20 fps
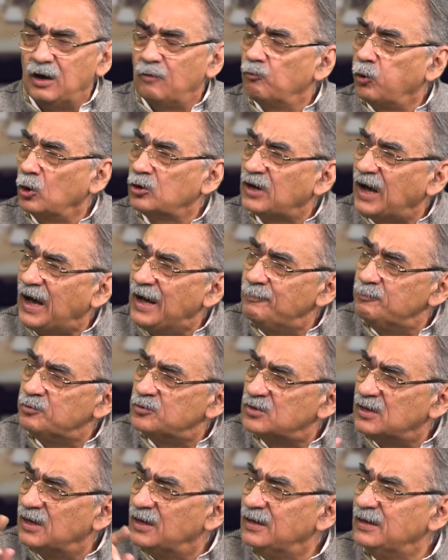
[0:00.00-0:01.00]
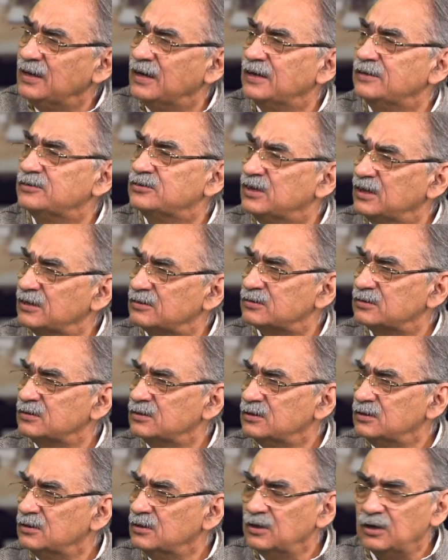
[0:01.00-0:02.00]
What I'm saying is this.
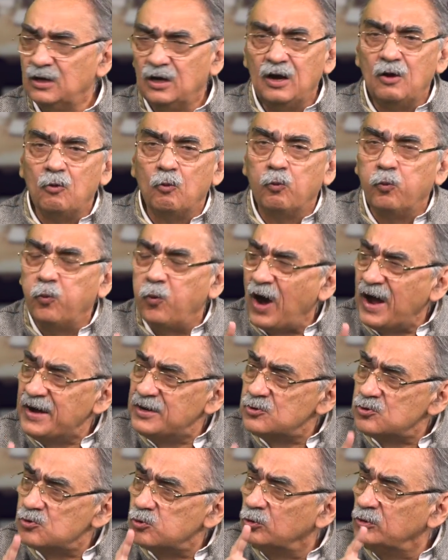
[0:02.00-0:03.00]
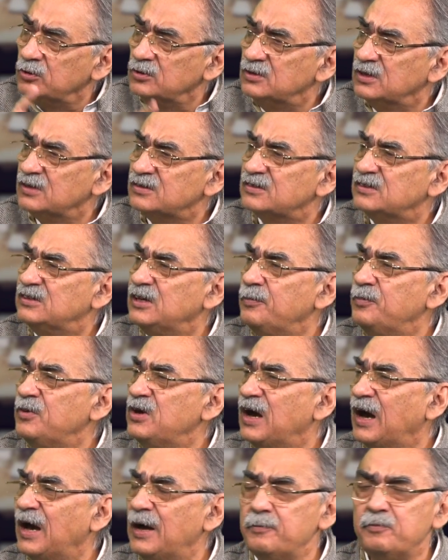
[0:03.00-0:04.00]
Why shouldn't the
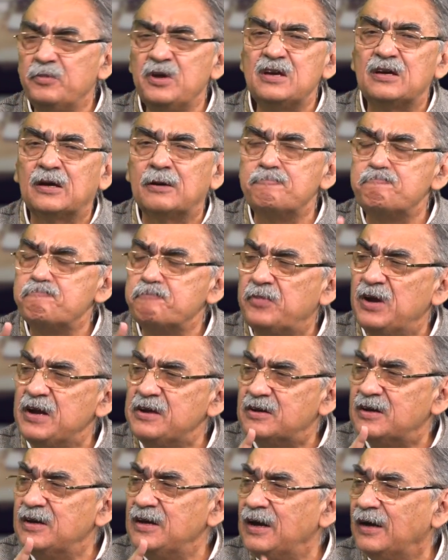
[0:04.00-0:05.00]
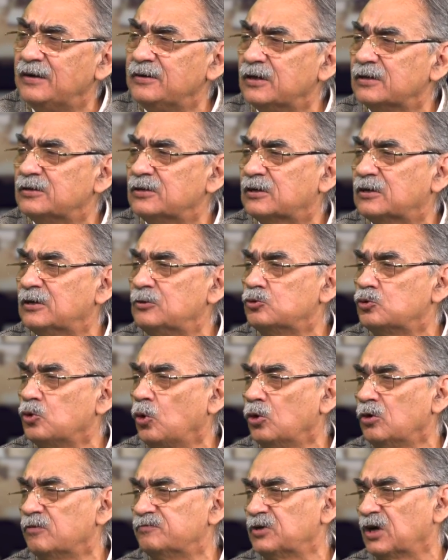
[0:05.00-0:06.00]
CBI be completely under the
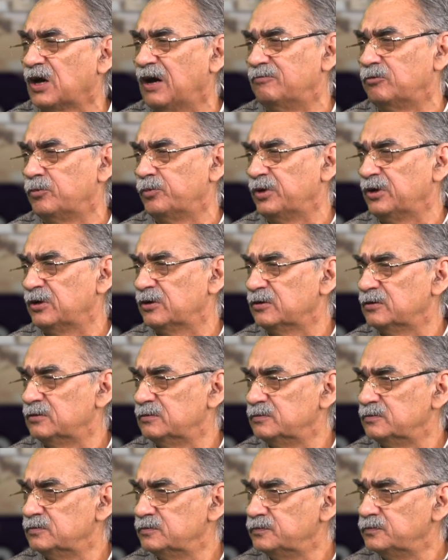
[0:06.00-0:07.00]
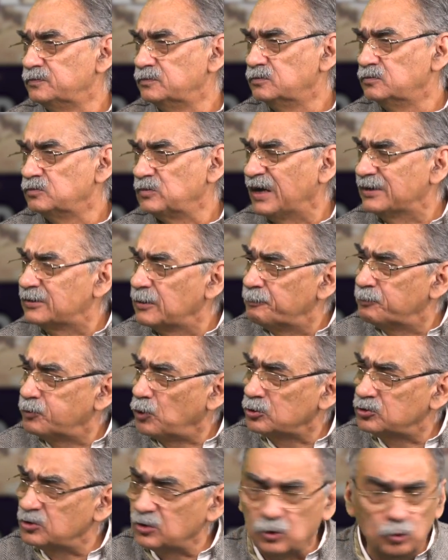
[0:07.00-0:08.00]
control of the government? As a
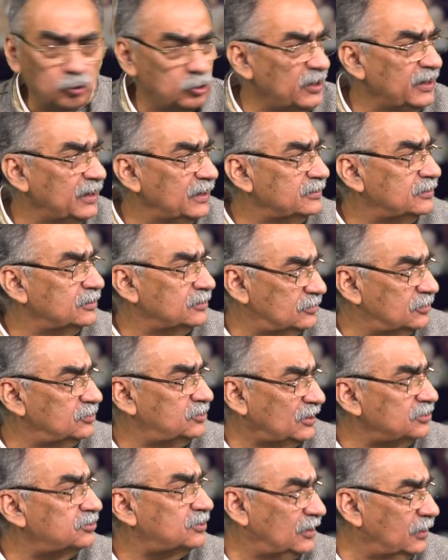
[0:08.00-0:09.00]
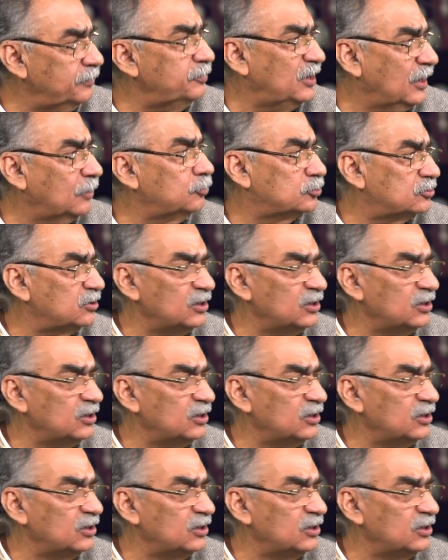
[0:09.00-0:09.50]
prosecuting agency, just hear me out, sir.